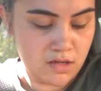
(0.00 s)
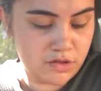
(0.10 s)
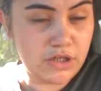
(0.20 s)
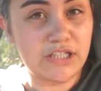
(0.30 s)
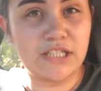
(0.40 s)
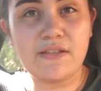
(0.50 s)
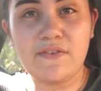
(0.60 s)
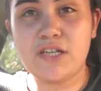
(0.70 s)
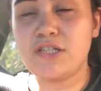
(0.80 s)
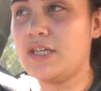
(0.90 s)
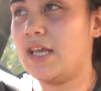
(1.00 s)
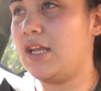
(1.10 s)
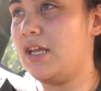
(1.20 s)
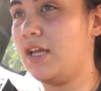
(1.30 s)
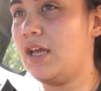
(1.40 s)
So I just finished
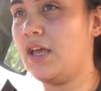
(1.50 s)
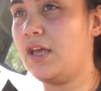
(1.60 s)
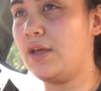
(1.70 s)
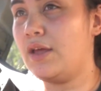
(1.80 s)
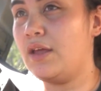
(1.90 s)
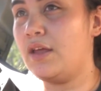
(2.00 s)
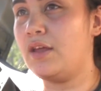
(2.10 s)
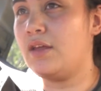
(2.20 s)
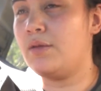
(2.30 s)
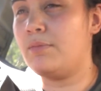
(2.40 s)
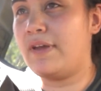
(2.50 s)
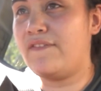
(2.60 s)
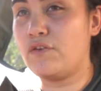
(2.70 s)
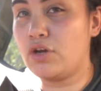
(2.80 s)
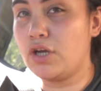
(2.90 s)
getting my
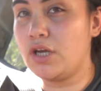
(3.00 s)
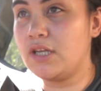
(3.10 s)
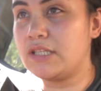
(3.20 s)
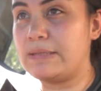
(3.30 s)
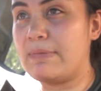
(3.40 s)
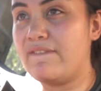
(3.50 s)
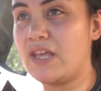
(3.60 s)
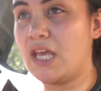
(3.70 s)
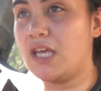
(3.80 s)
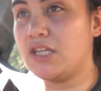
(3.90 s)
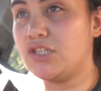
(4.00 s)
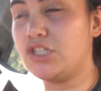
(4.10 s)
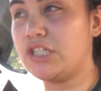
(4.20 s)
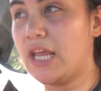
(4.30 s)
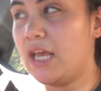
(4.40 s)
fruit, my veg,
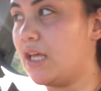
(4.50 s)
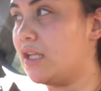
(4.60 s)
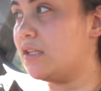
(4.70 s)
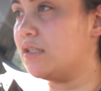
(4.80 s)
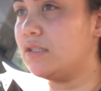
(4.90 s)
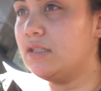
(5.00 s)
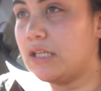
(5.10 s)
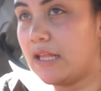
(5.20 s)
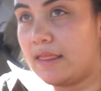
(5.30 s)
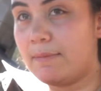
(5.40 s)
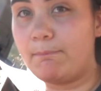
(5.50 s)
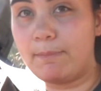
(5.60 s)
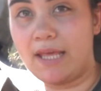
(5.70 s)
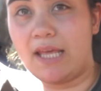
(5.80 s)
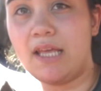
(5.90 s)
and the
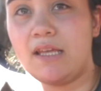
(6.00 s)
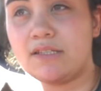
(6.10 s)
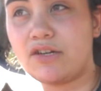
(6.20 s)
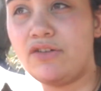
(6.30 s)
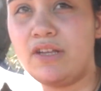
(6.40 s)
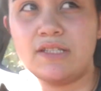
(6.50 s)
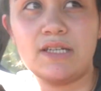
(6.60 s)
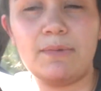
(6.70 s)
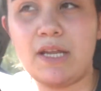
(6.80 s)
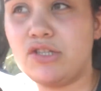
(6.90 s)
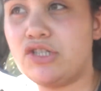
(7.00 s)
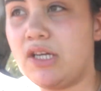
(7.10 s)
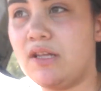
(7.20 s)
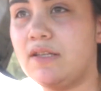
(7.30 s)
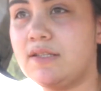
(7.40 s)
meat. I only ended up getting
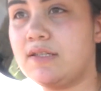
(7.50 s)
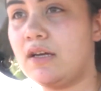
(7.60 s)
chicken this